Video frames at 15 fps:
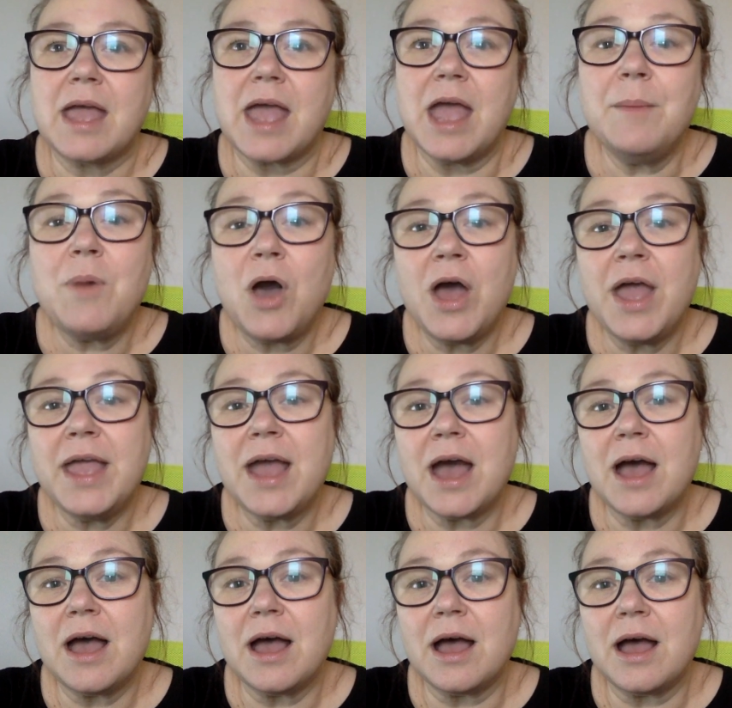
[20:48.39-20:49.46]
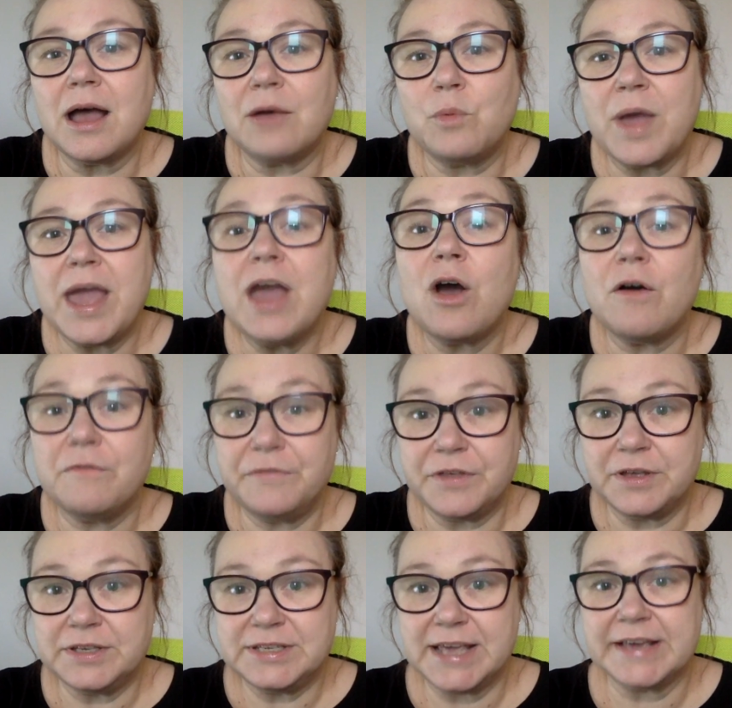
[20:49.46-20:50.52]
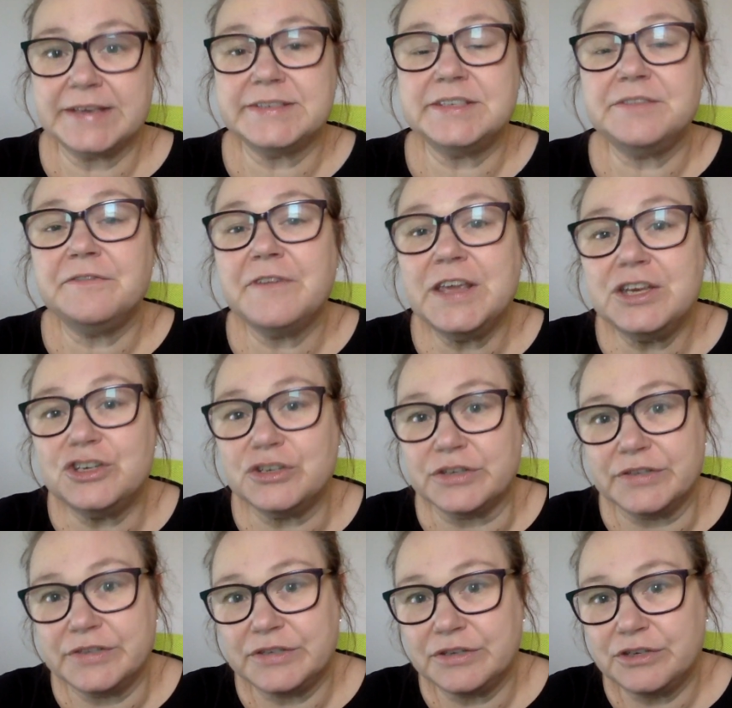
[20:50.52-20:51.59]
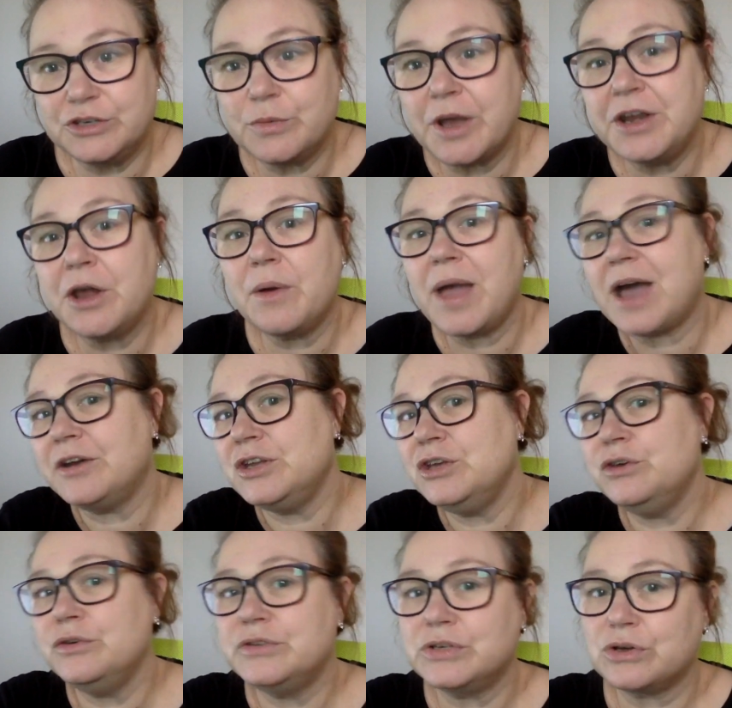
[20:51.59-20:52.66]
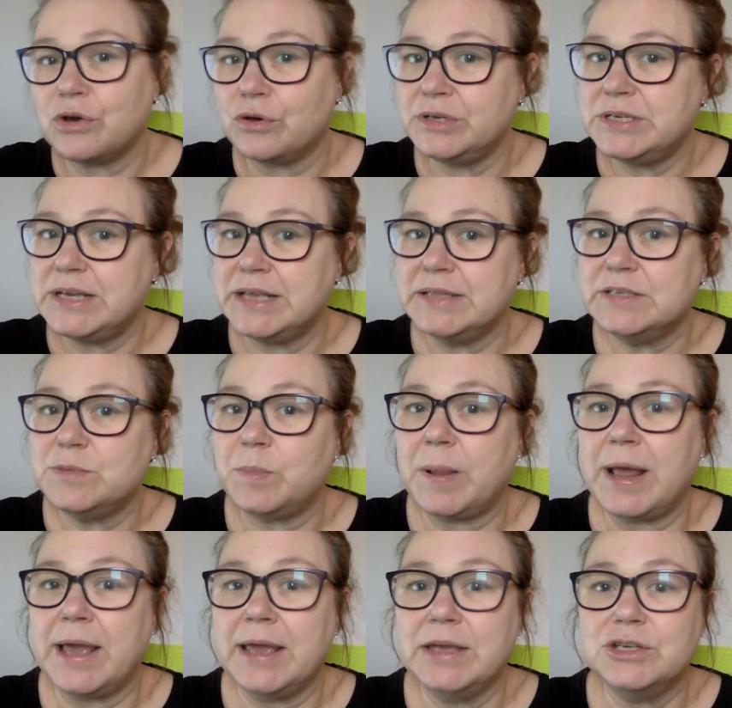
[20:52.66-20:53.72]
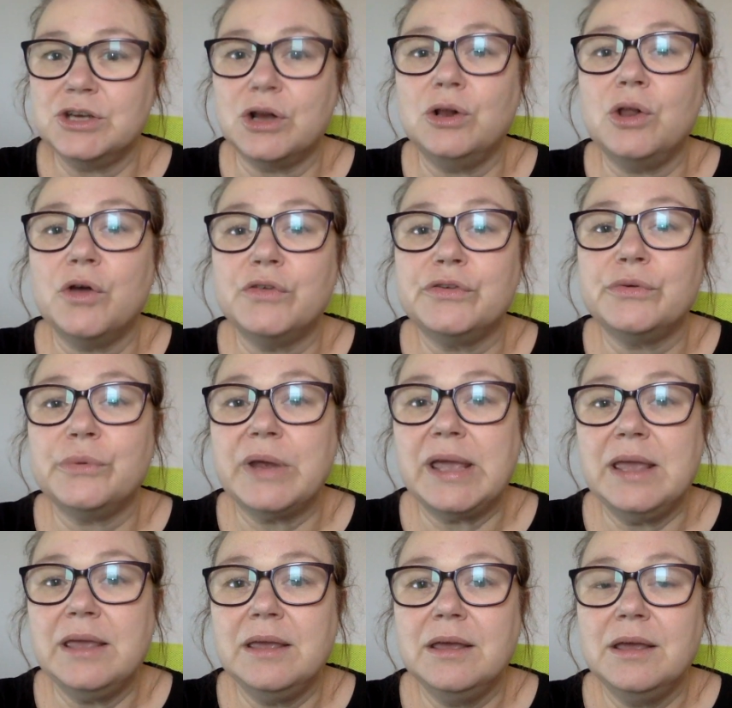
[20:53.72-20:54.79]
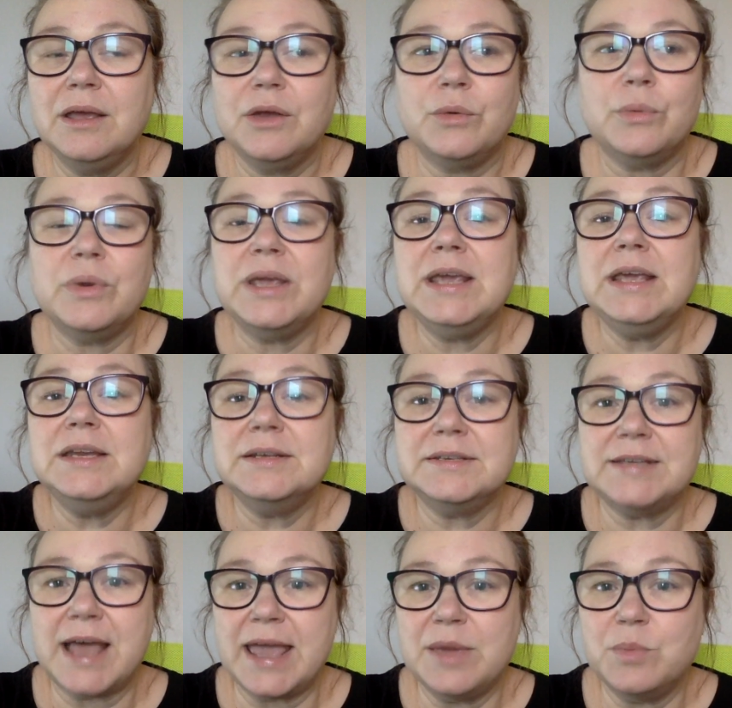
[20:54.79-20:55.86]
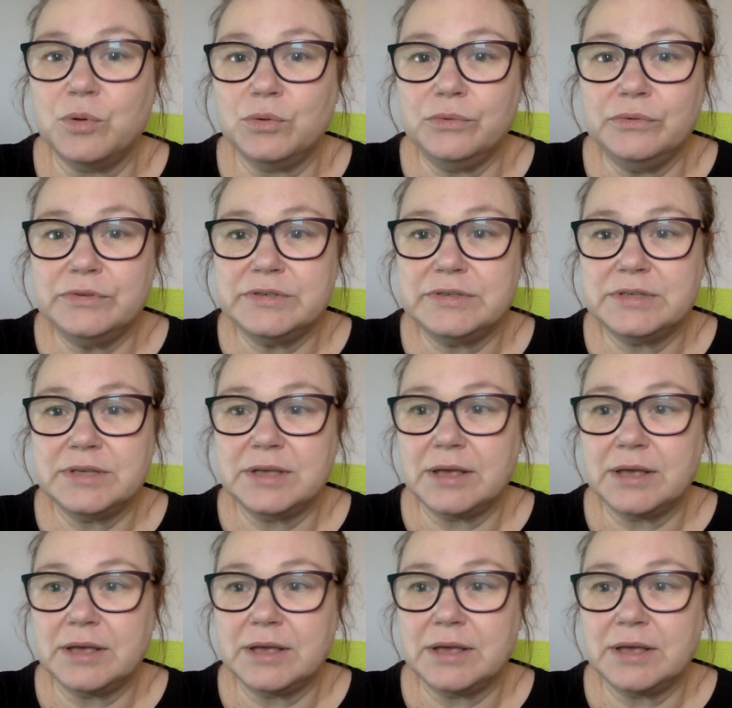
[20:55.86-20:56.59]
Am I aware of the text features? Do I know how to use a contents page, a glossary, read tables,